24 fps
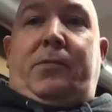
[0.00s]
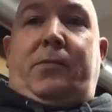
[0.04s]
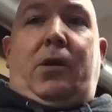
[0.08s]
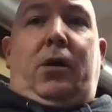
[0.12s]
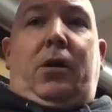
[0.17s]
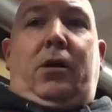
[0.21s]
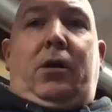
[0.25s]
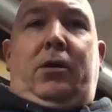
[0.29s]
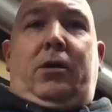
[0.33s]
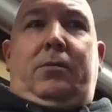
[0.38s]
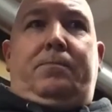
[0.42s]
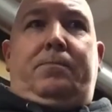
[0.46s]

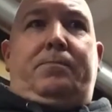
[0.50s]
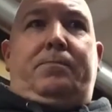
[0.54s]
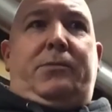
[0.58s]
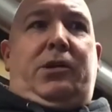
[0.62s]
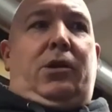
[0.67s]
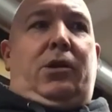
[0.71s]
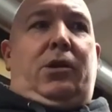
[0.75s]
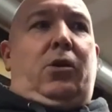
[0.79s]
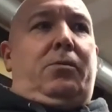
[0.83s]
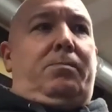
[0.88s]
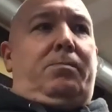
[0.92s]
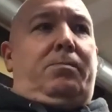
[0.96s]
You
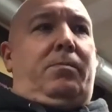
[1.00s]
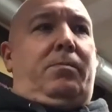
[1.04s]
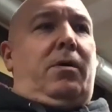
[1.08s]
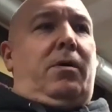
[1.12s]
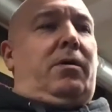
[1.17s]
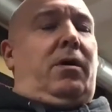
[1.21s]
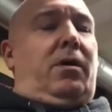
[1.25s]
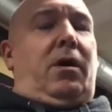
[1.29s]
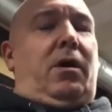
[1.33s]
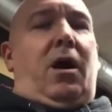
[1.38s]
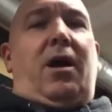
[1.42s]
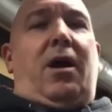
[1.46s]
know,
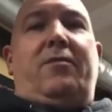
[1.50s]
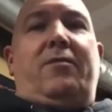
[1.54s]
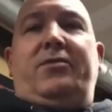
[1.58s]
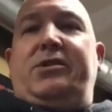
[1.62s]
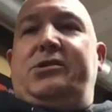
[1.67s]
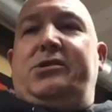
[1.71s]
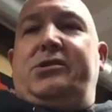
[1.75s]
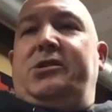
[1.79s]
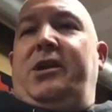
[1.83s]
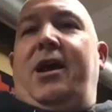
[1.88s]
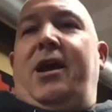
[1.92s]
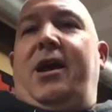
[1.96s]

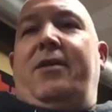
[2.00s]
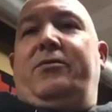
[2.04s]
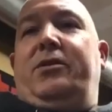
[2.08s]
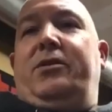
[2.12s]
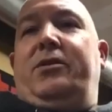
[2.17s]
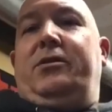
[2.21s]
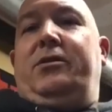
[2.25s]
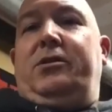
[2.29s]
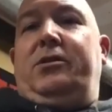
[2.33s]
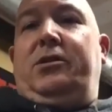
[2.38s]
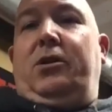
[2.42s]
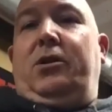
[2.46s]
obviously
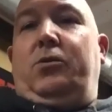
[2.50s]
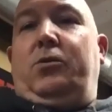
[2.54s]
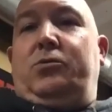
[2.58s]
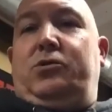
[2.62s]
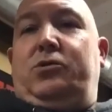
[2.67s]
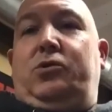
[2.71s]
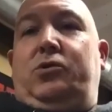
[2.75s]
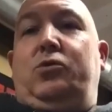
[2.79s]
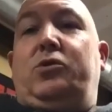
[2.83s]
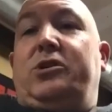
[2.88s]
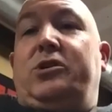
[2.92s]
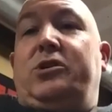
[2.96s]
having
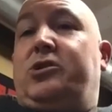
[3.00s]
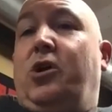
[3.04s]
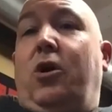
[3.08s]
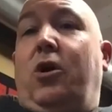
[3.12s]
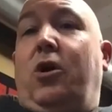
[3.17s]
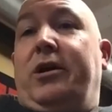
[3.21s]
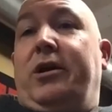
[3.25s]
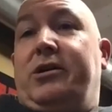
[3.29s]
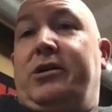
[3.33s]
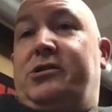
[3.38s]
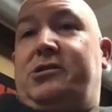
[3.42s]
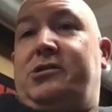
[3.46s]
2
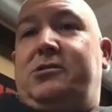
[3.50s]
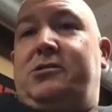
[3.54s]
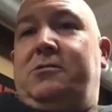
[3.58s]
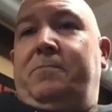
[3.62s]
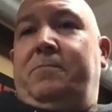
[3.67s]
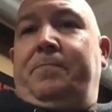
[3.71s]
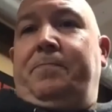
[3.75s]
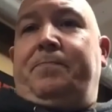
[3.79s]
guitars,